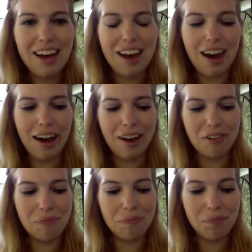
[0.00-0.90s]

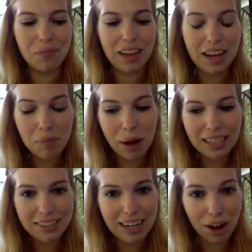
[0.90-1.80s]
In my
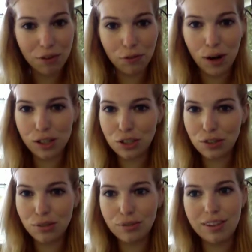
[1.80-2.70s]
town of
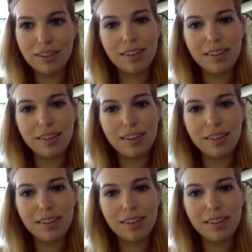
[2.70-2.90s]
Gwangju,